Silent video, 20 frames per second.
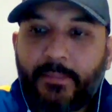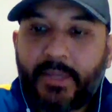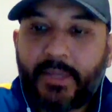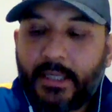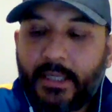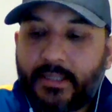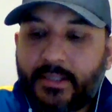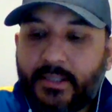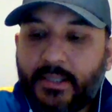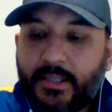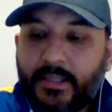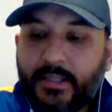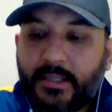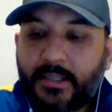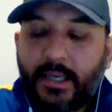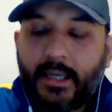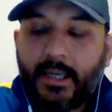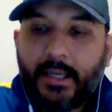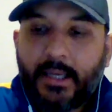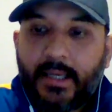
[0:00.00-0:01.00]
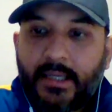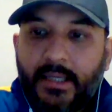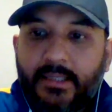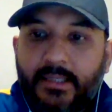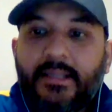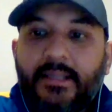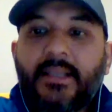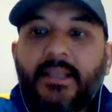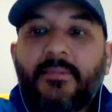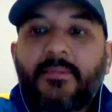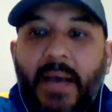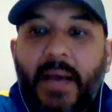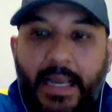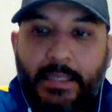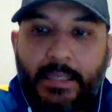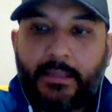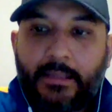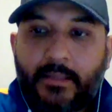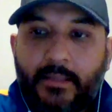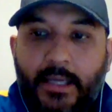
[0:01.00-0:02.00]
I mean, it's
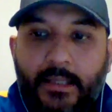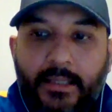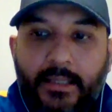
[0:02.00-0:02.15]
disbalanced.